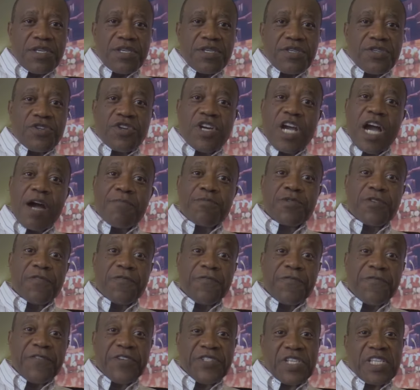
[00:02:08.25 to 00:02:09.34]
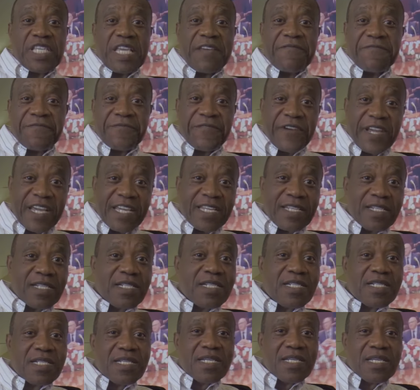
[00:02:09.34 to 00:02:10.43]
You come to visit a friend
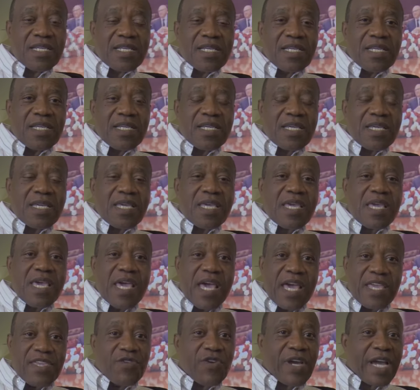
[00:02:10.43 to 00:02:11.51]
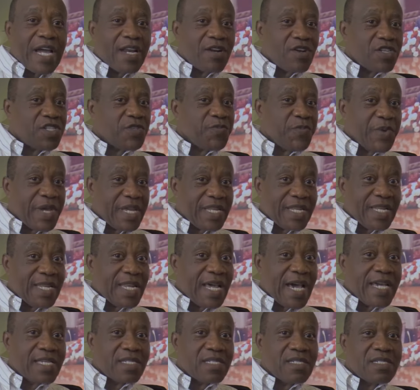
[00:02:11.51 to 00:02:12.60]
and you cannot spend the
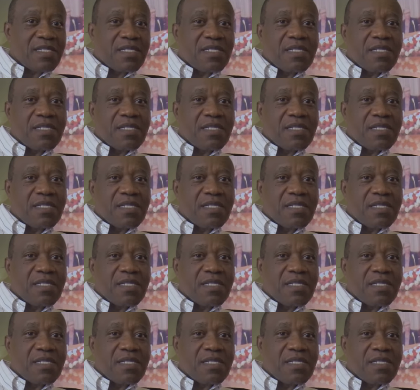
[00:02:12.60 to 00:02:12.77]
night,